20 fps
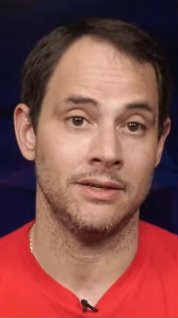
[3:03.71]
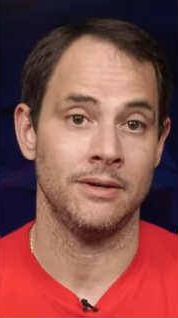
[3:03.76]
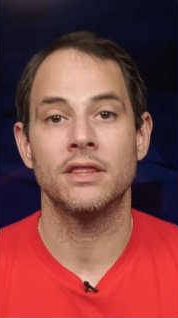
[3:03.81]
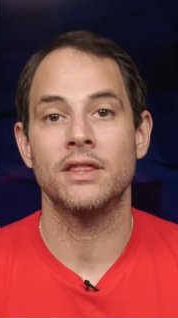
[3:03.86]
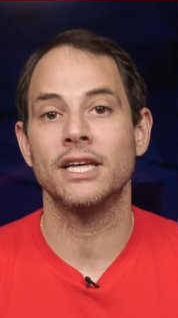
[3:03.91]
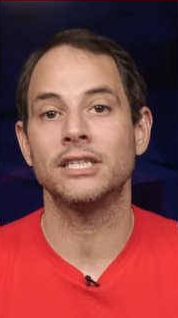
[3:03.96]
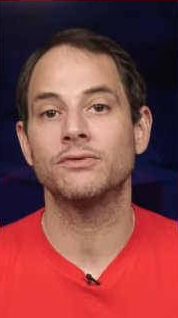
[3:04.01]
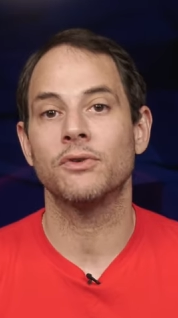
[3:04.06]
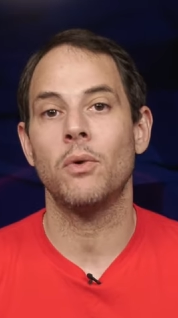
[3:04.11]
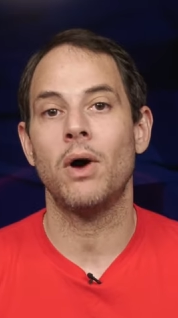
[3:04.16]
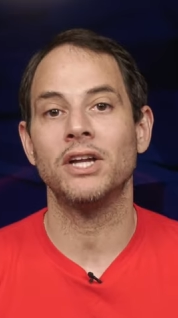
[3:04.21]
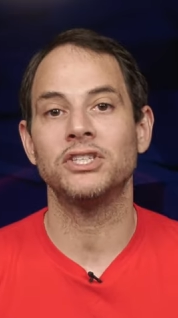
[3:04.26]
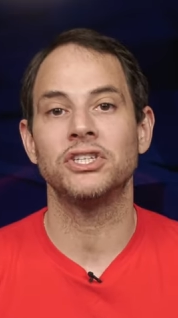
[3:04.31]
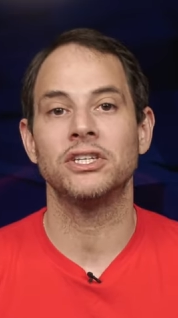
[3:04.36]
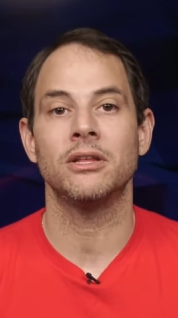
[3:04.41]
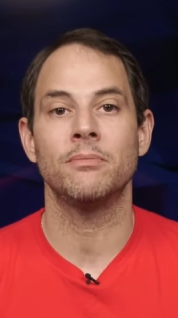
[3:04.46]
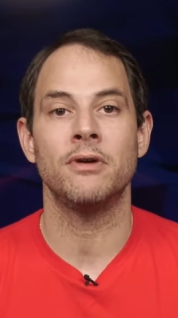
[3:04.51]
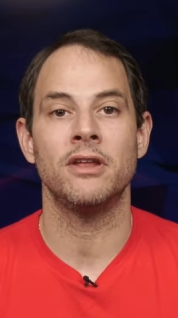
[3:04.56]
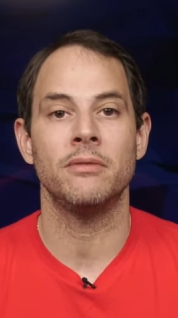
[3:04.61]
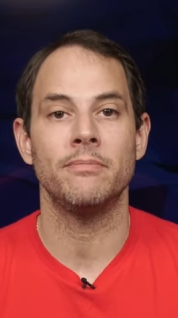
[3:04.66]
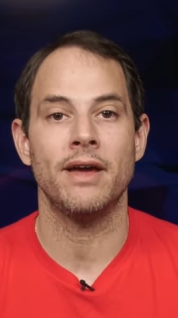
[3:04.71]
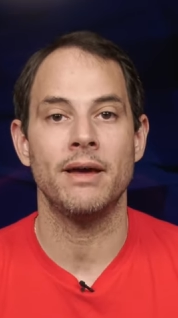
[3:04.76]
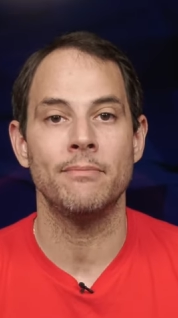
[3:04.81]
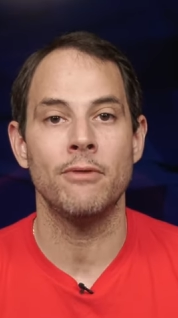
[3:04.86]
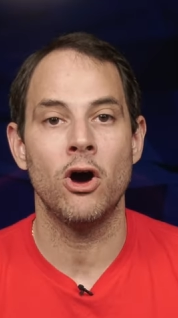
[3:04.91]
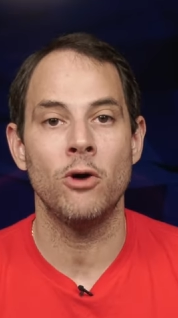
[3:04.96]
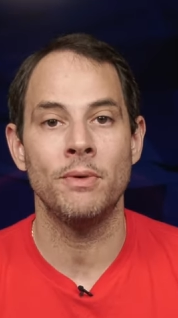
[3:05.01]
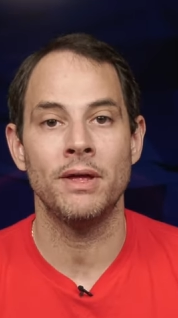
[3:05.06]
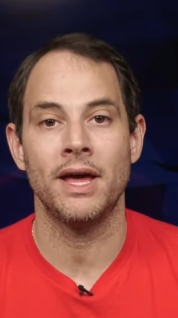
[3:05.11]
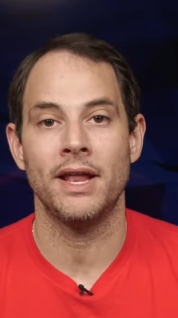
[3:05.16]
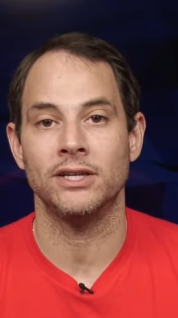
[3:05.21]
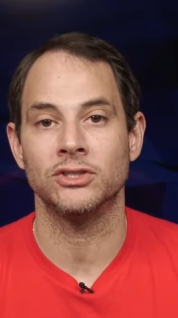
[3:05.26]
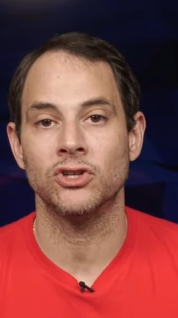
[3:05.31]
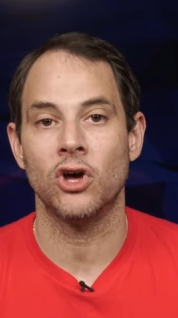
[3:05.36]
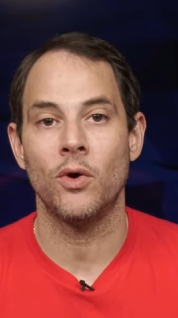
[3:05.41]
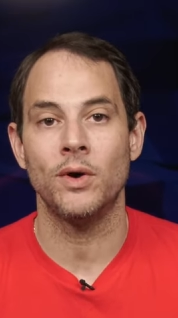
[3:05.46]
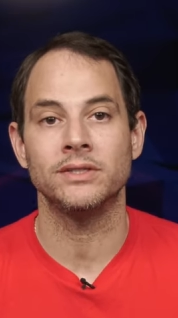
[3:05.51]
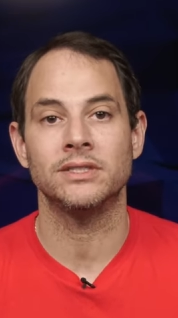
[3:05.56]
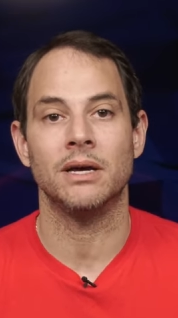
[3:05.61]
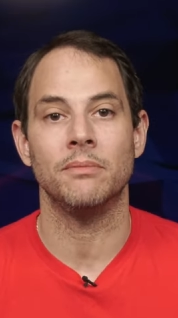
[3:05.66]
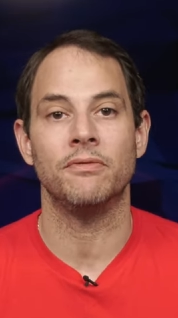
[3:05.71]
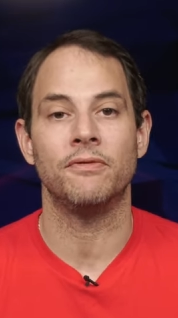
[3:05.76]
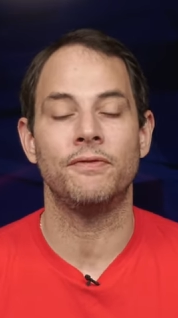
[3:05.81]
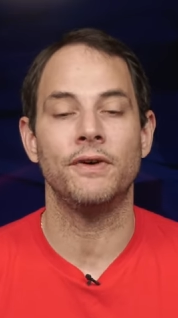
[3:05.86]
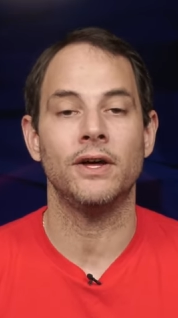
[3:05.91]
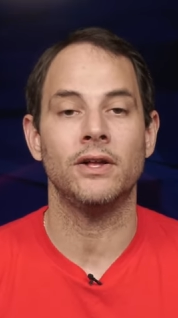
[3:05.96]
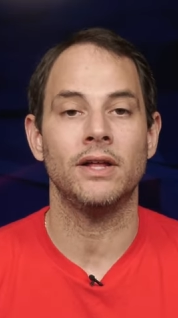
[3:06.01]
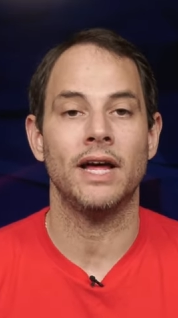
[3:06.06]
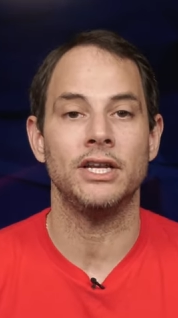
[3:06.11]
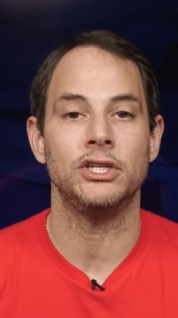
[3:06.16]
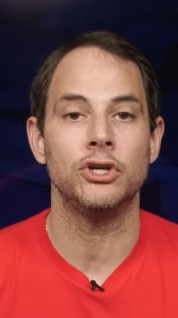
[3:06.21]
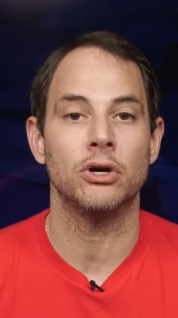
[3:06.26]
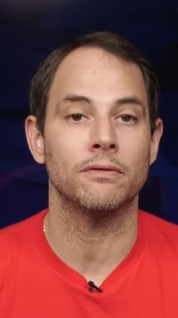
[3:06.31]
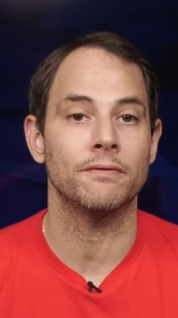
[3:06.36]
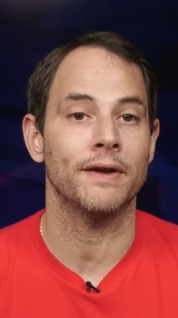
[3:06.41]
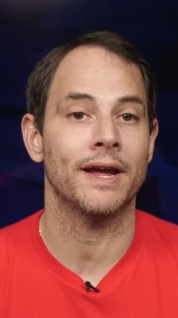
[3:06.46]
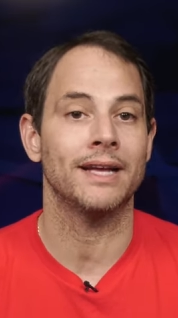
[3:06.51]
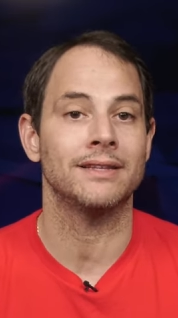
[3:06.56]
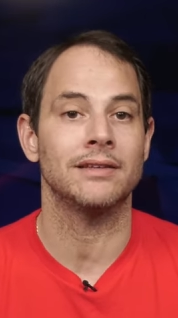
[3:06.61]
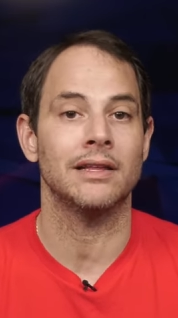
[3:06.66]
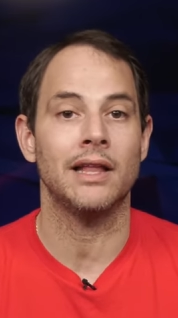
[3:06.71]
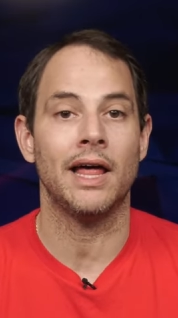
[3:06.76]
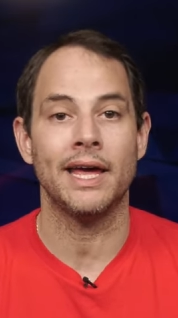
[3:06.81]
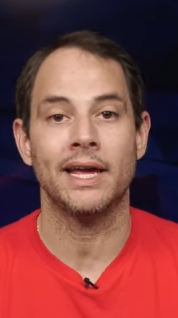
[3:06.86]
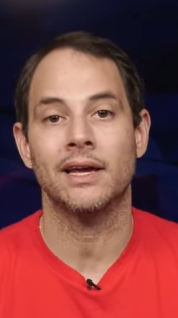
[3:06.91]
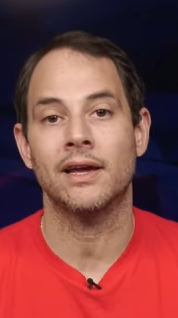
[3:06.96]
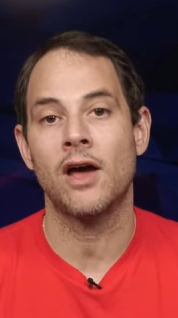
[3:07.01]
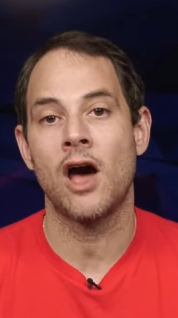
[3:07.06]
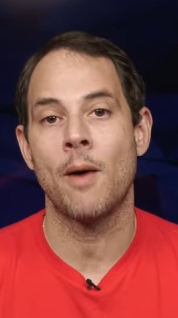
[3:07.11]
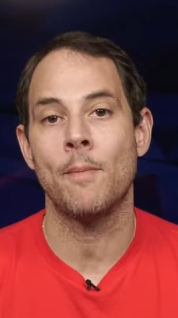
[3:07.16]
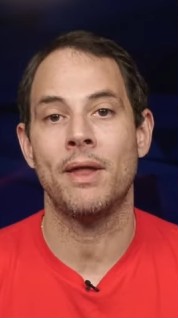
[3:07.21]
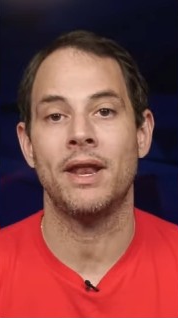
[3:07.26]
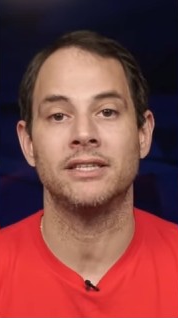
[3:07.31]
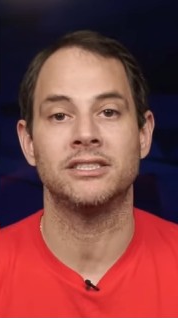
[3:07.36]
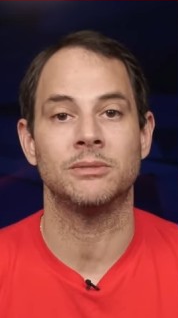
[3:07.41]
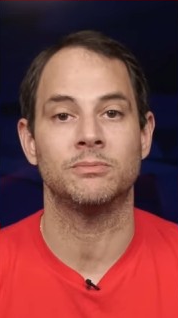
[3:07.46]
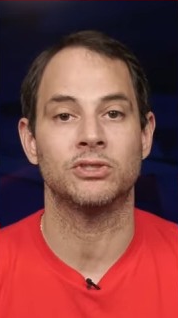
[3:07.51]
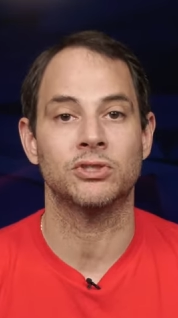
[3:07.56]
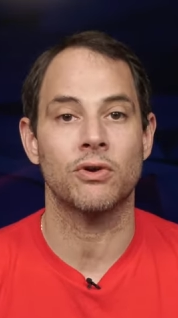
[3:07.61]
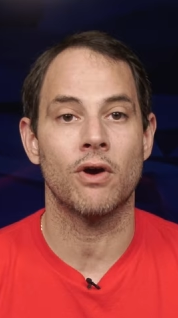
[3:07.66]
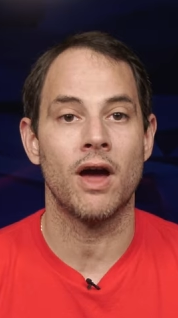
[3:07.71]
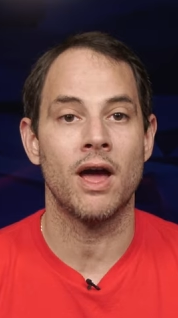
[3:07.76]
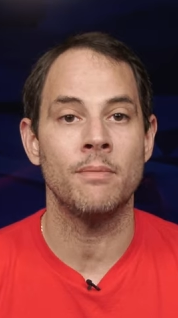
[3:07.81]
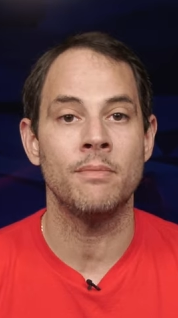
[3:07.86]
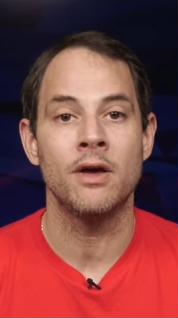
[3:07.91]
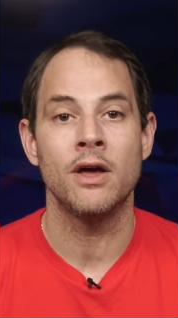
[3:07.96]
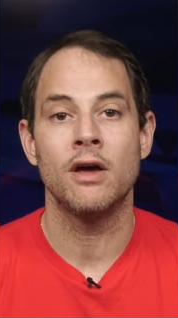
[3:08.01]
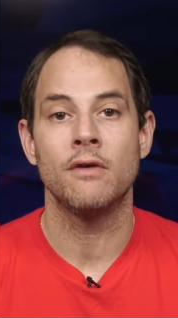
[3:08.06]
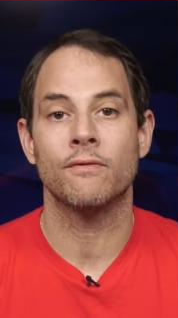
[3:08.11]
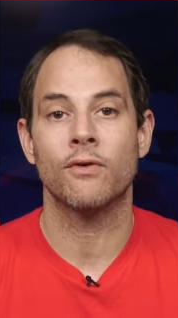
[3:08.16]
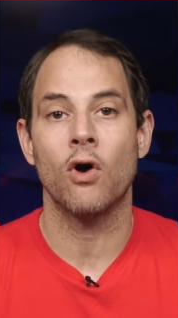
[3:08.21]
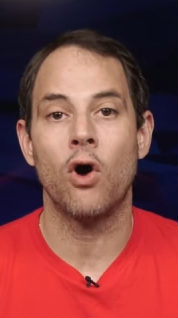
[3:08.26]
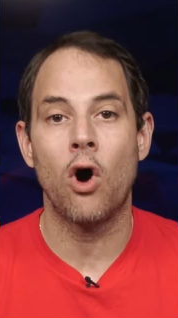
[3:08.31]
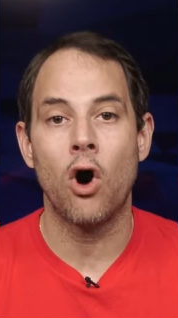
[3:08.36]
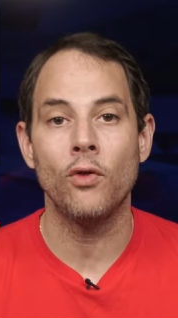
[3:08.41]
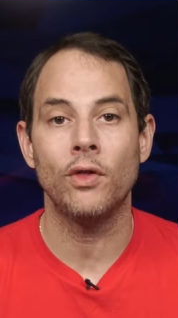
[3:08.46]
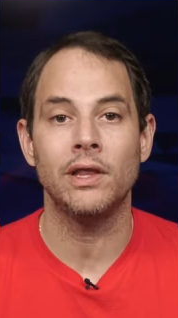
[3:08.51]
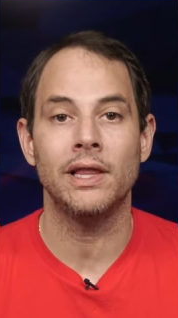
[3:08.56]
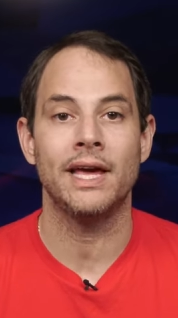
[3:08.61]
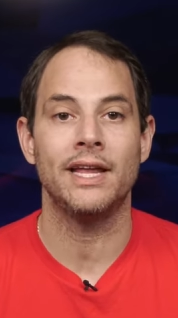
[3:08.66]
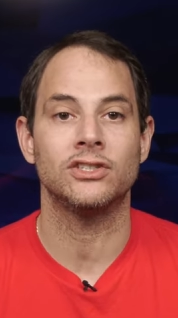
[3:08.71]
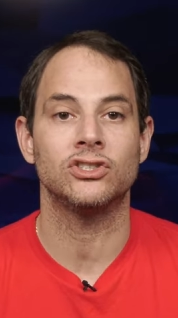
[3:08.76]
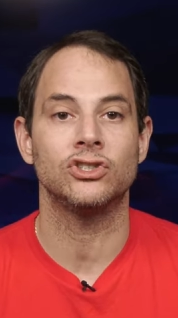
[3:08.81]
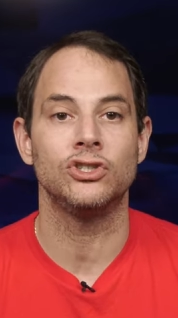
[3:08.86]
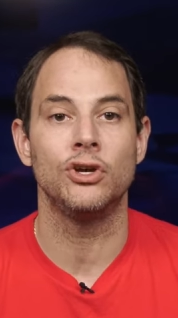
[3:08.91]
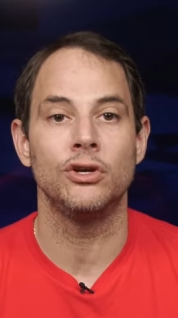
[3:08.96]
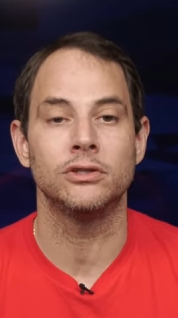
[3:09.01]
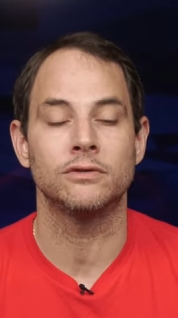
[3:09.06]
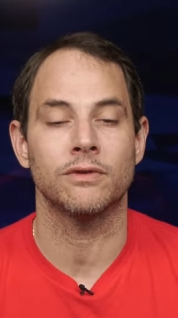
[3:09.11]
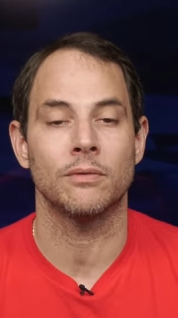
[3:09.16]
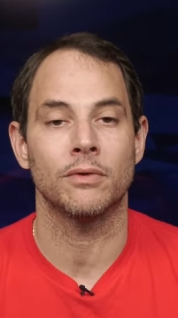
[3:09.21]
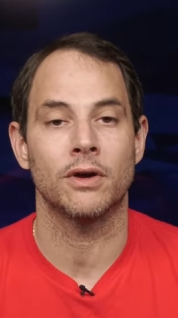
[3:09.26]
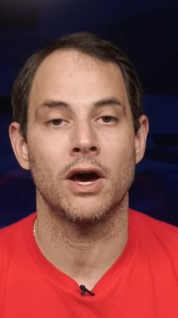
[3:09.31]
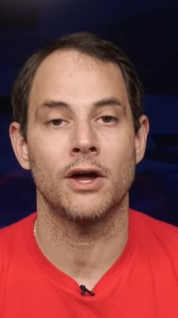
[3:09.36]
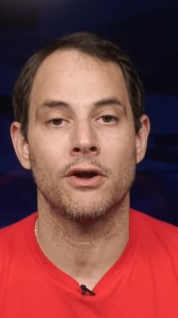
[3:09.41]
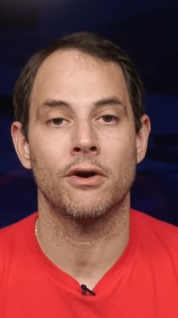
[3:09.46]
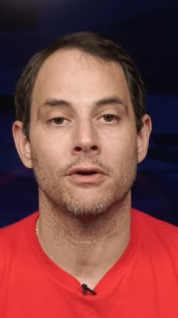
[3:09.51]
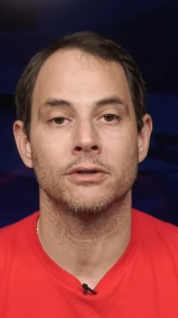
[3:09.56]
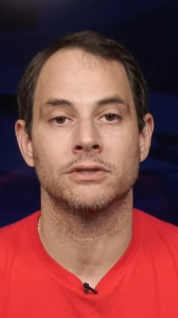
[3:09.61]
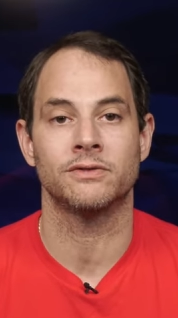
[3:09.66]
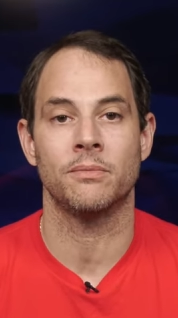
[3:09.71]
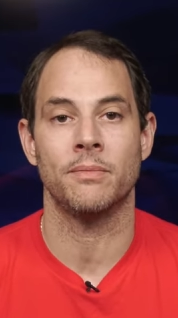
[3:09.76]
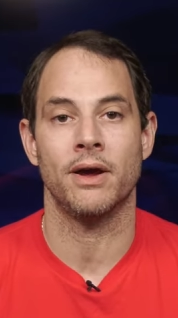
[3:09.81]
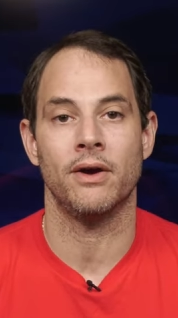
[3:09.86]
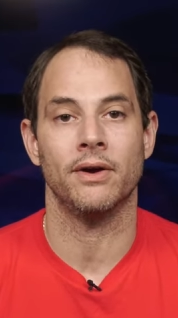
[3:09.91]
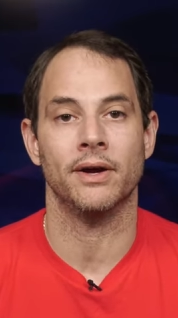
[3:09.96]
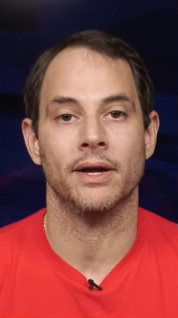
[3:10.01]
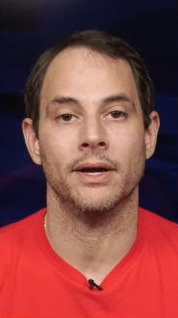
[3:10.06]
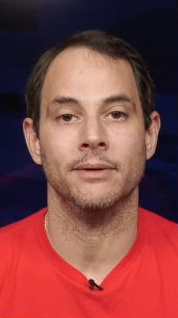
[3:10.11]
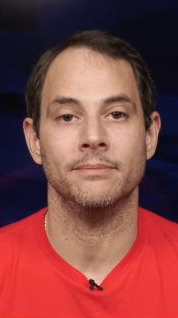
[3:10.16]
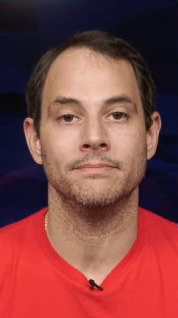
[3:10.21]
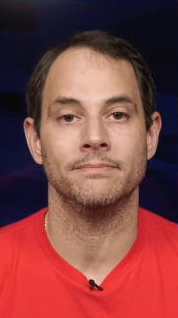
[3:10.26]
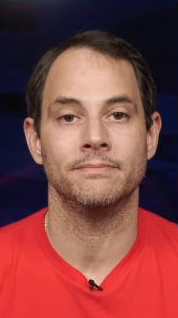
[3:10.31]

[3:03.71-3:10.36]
Thanks for watching the Minuteman Moment, and as always, I'm Phil, and don't forget to like, comment, and subscribe for all the latest news from gun owners of America.